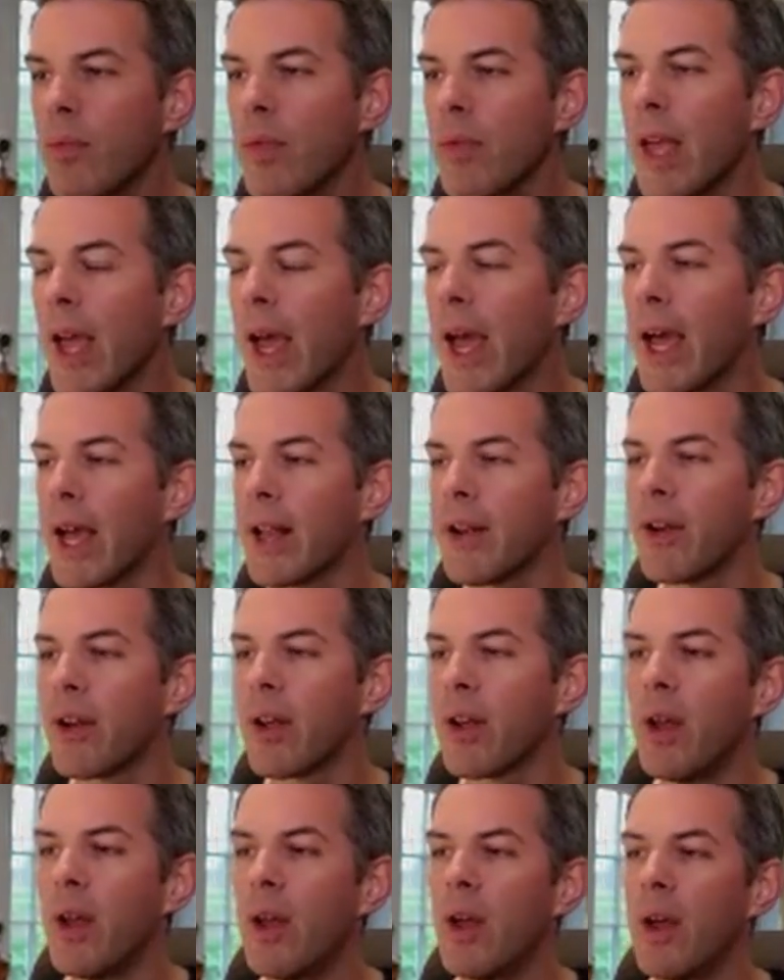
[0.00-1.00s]

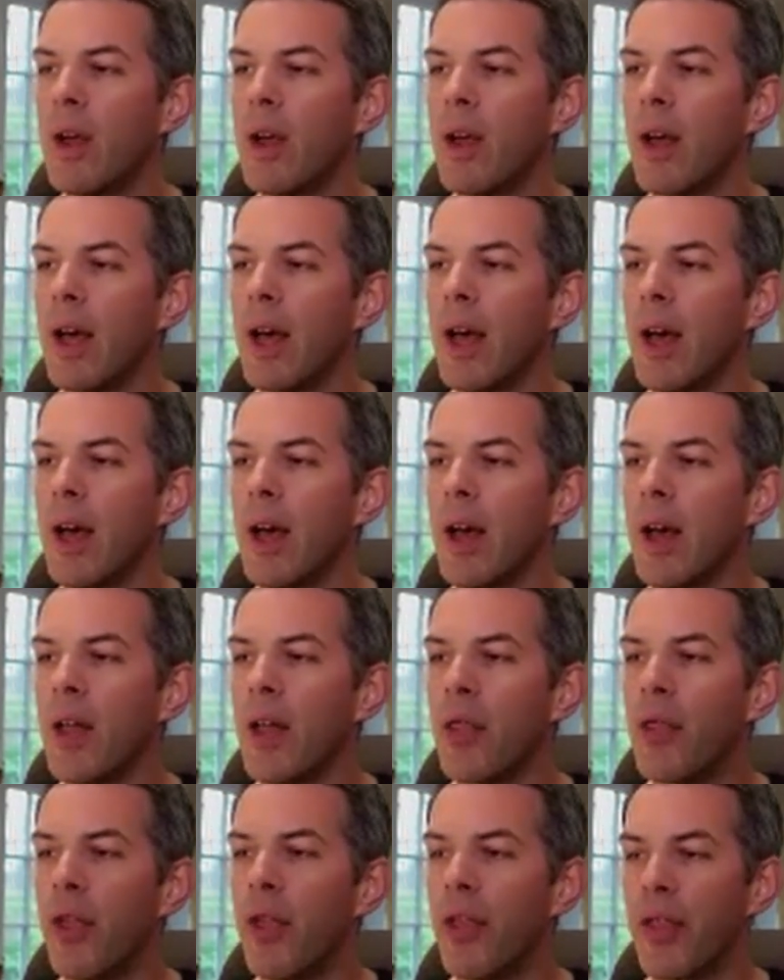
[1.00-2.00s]
And
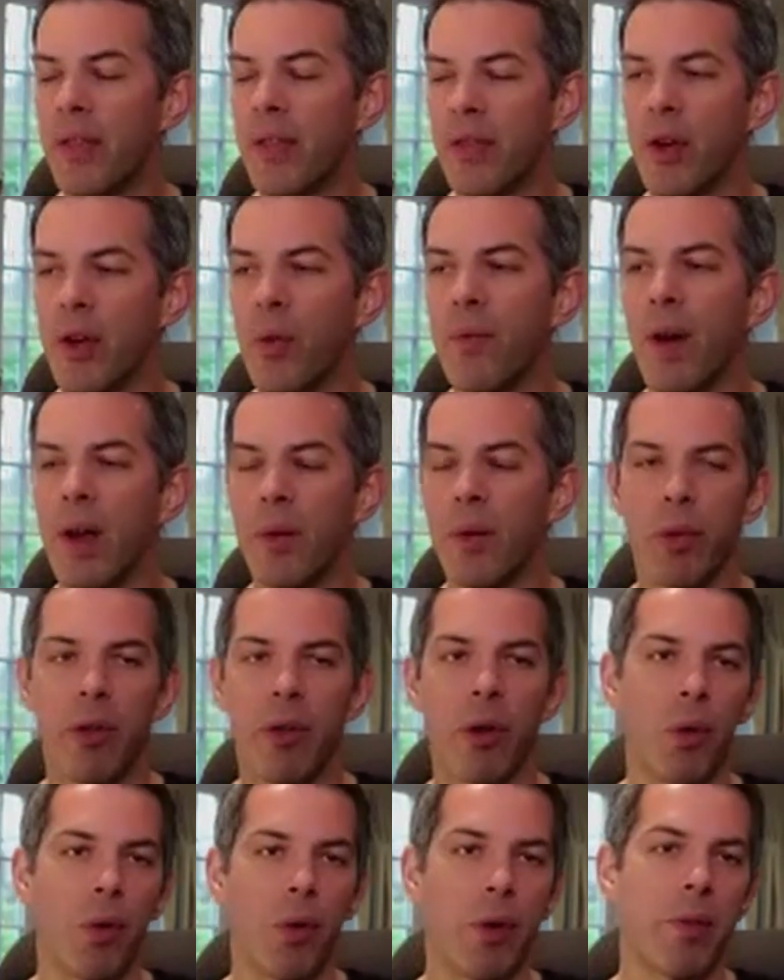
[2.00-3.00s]
the thing that you'll find with
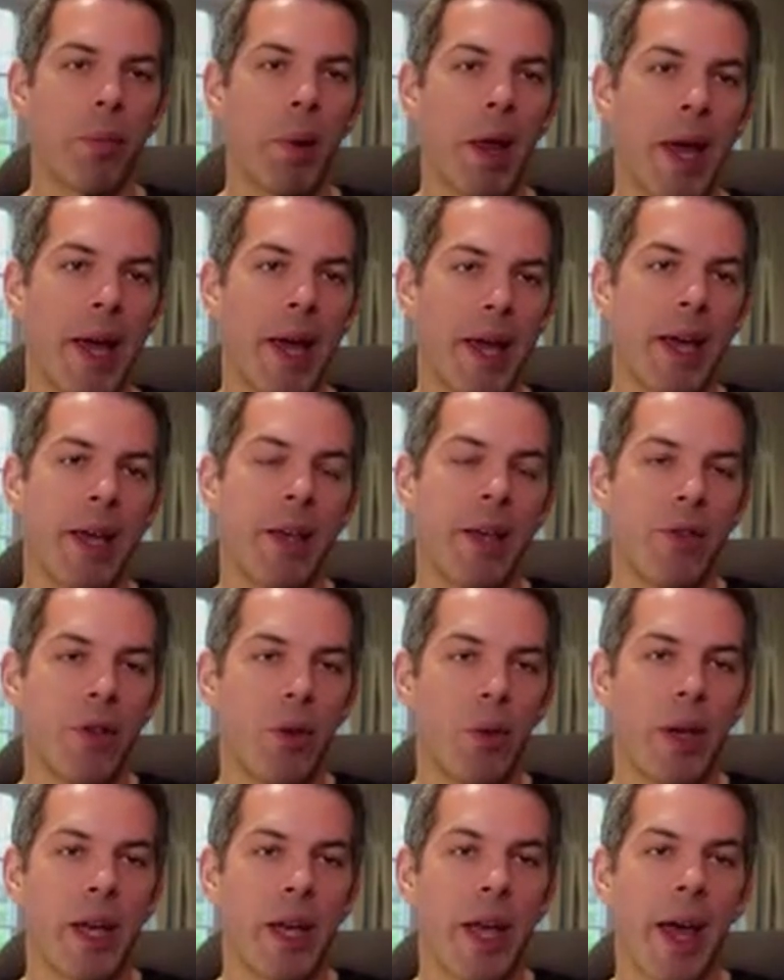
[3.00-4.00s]
Google Display is
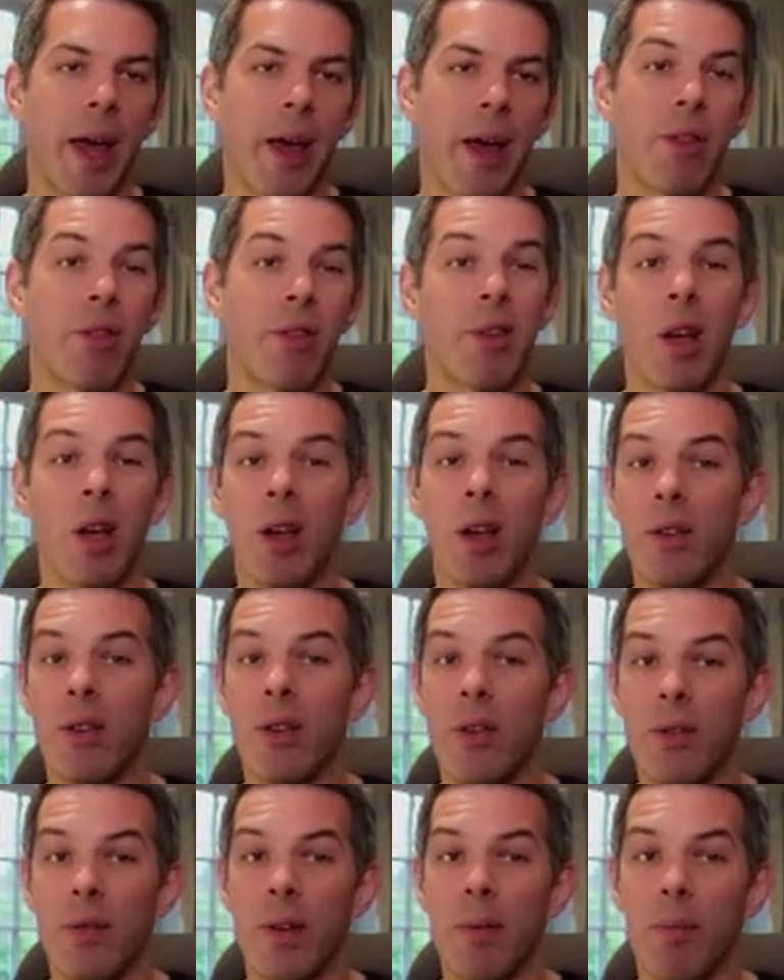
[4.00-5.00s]
you can get
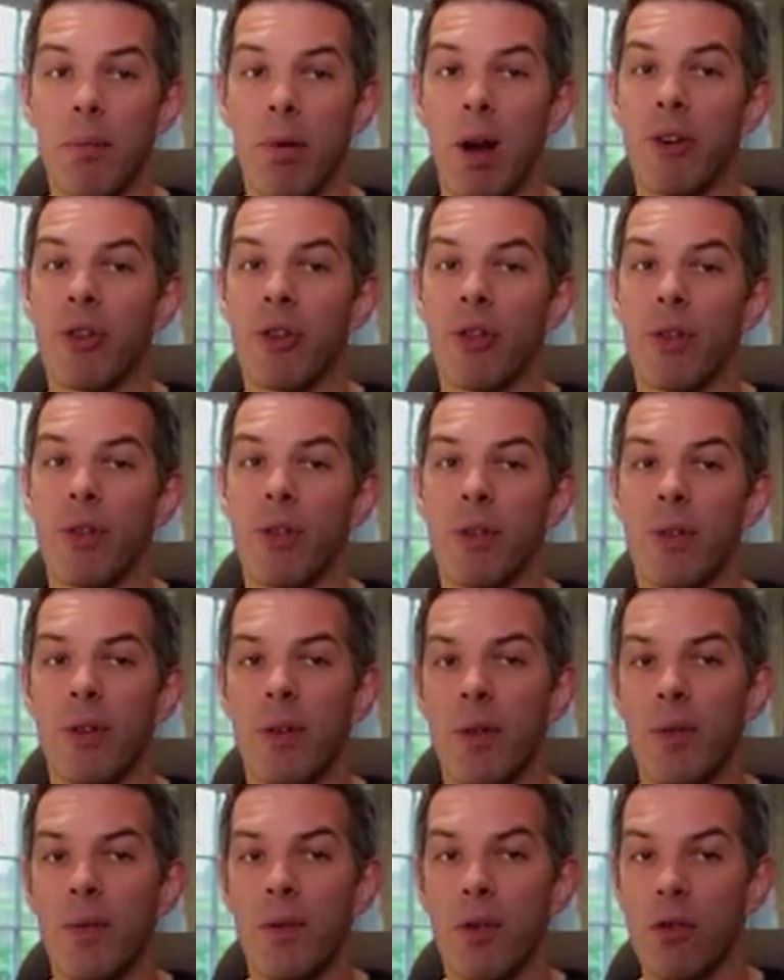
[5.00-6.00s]
tons of impressions
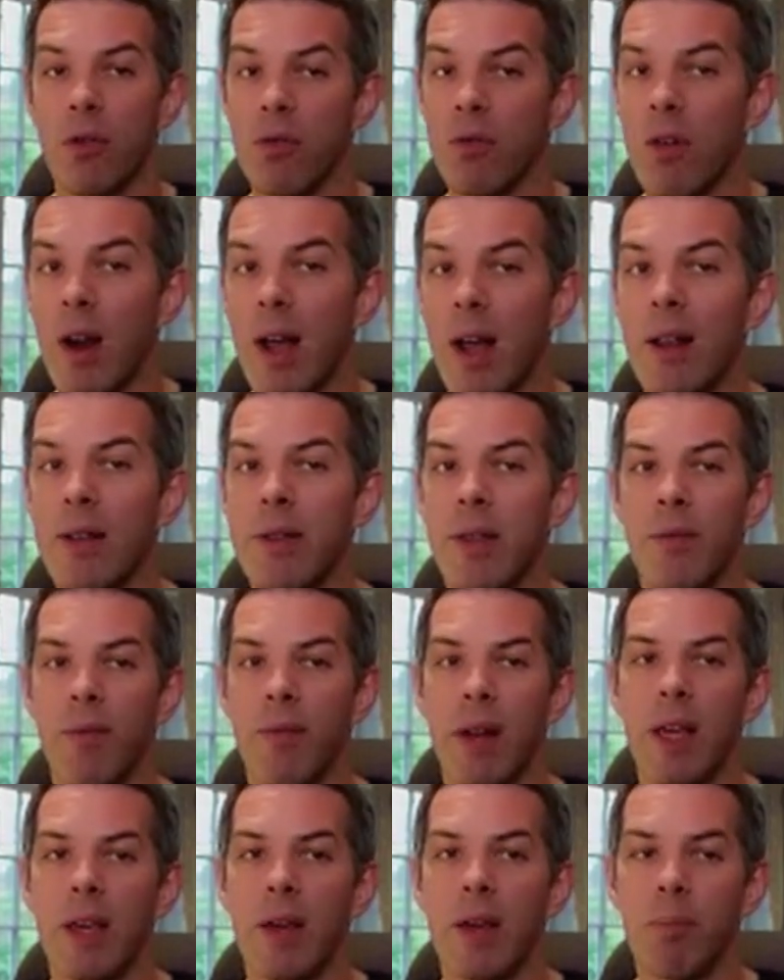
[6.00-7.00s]
for a
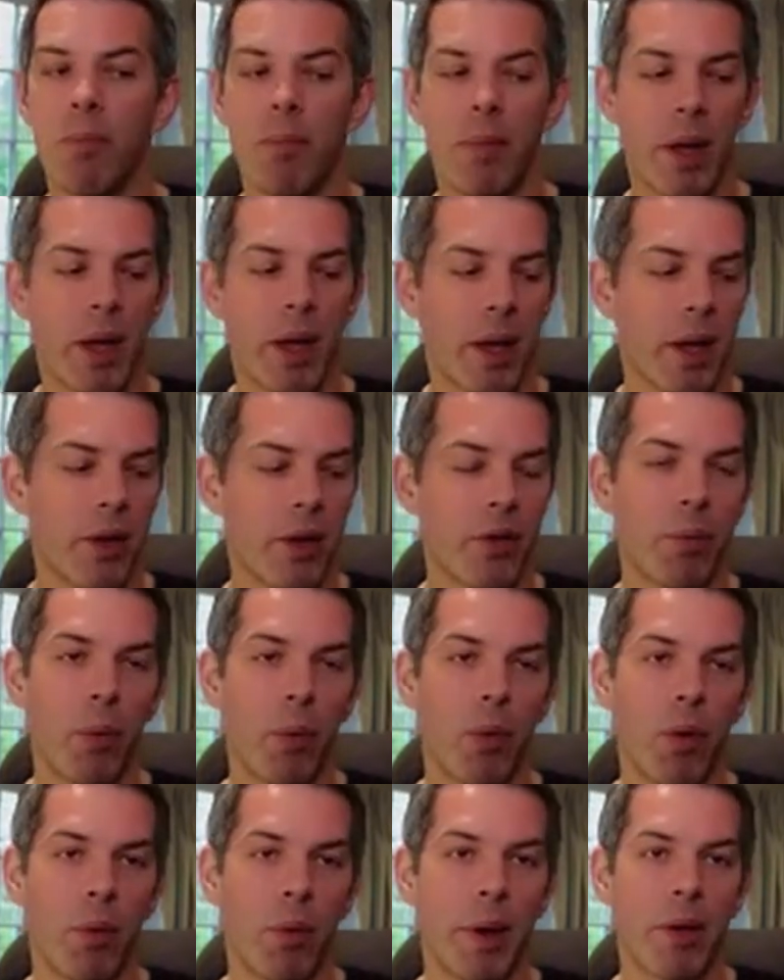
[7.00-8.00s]
relatively
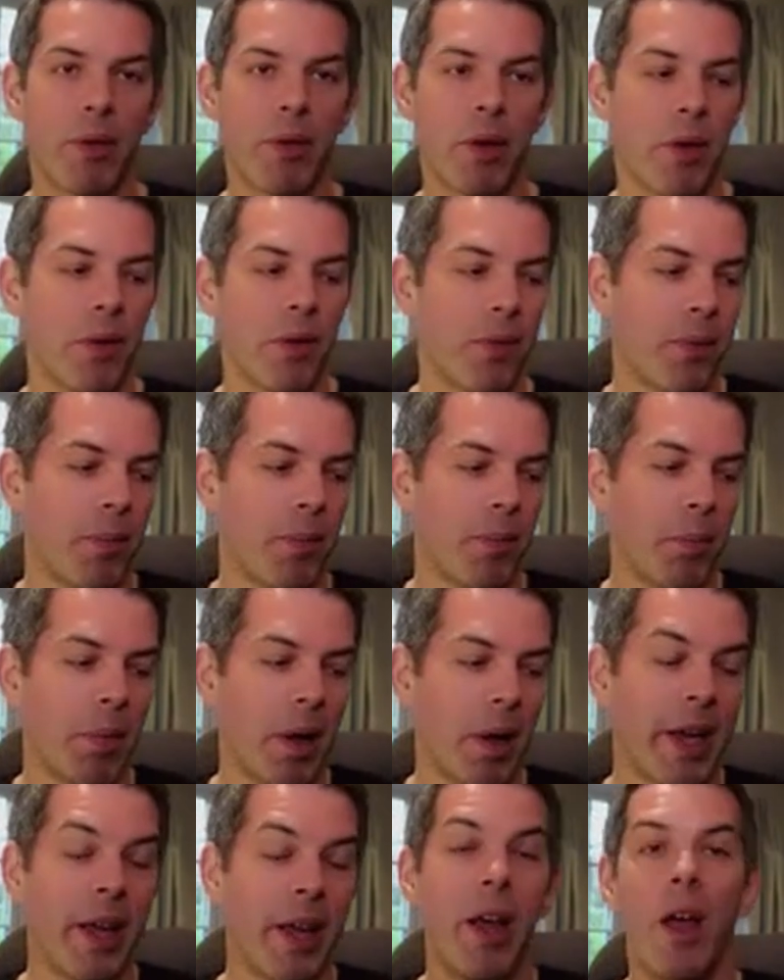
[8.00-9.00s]
small amount of
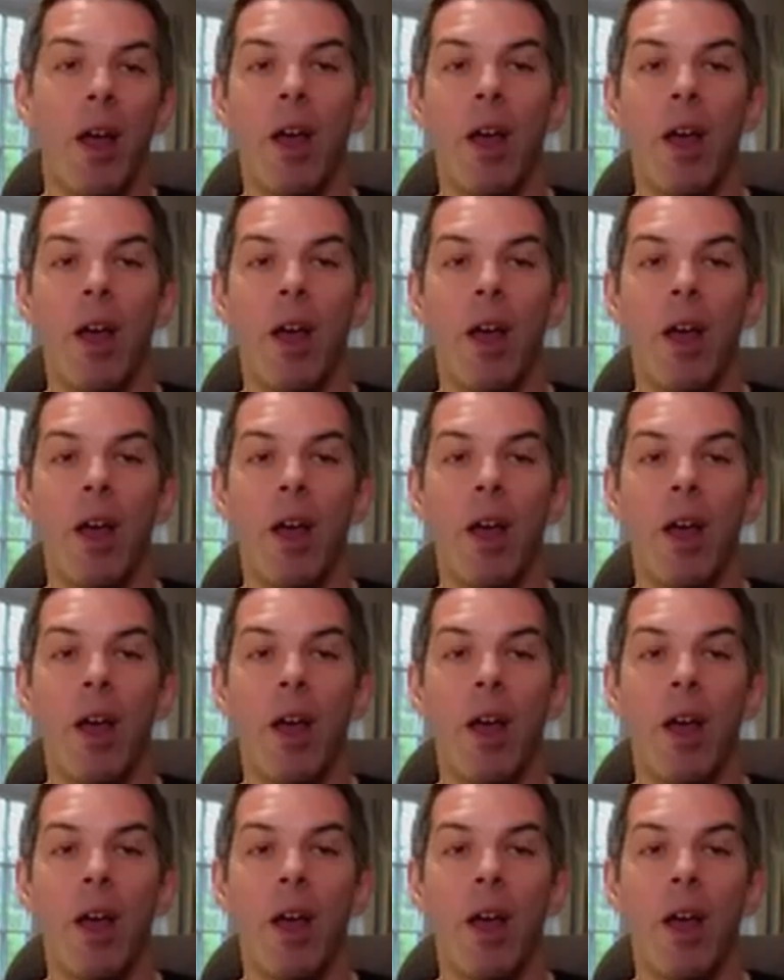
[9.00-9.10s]
money.